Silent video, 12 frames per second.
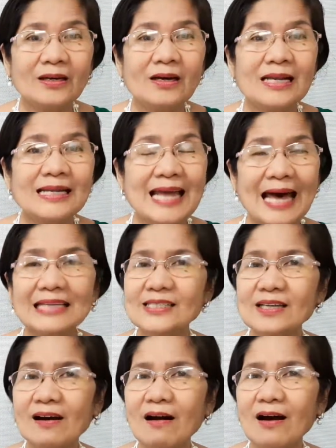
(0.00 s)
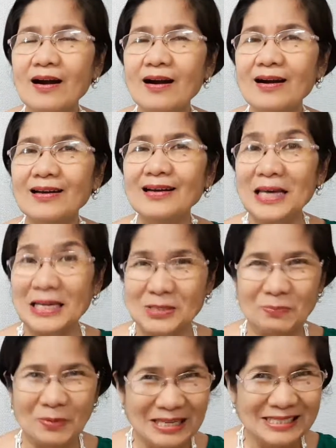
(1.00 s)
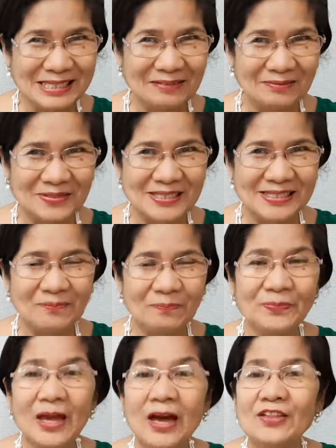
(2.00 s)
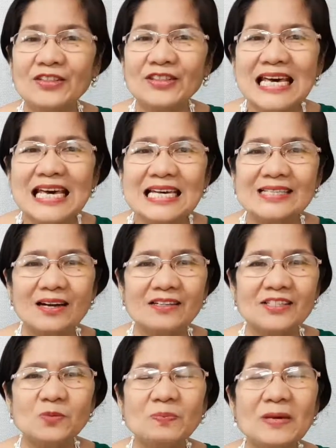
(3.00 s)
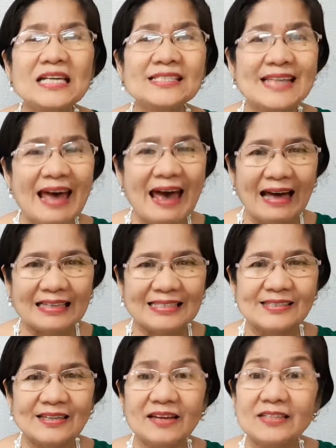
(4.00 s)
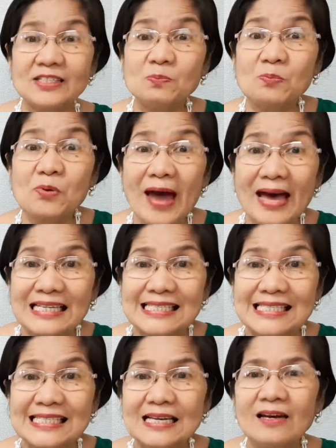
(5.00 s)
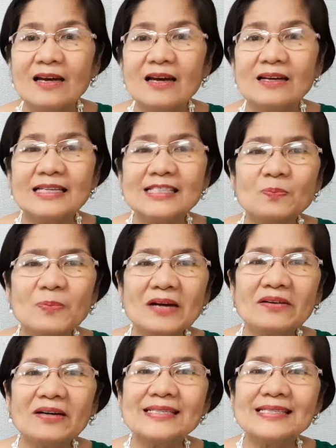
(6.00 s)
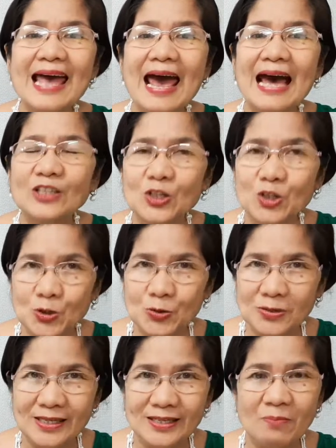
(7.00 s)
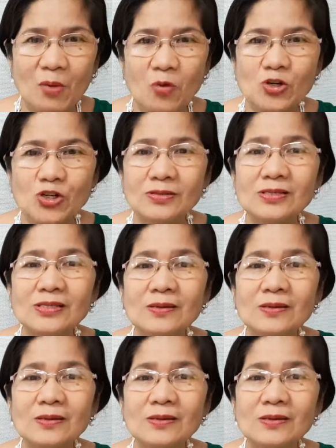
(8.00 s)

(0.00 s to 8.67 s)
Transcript: Next are expressives. These are speech acts that express the speaker's attitudes and emotions